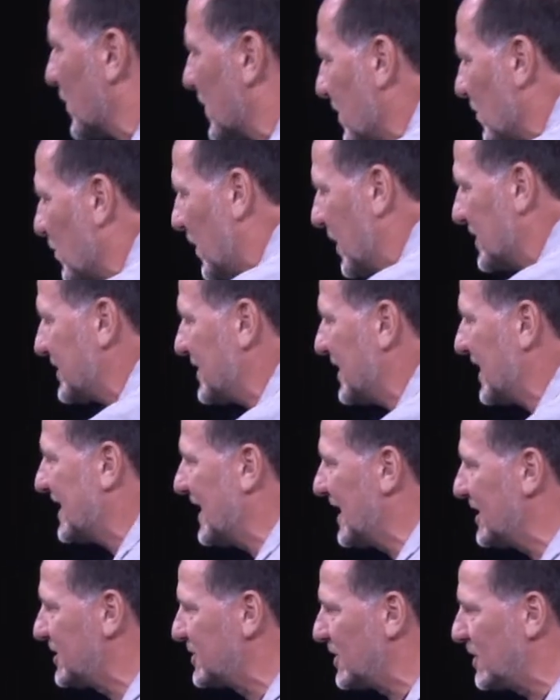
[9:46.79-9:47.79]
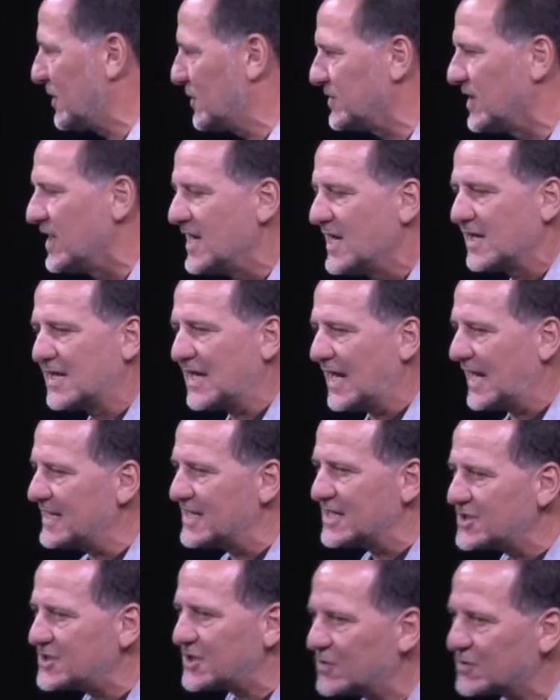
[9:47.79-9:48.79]
were the ones that God chose. God
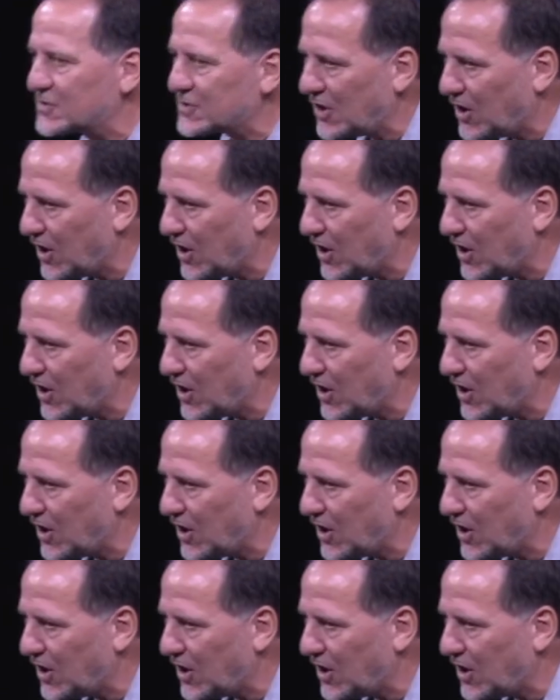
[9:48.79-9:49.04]
didn't choose